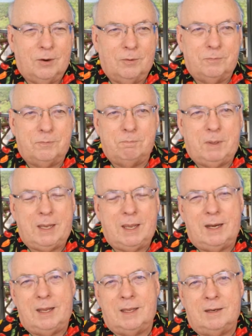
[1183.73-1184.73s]

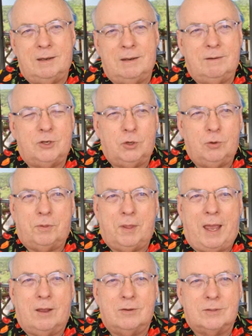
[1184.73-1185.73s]
beginning in
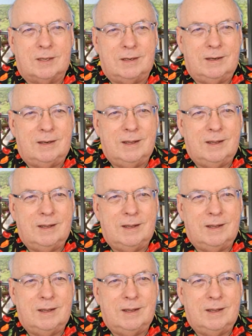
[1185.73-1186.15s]
2000,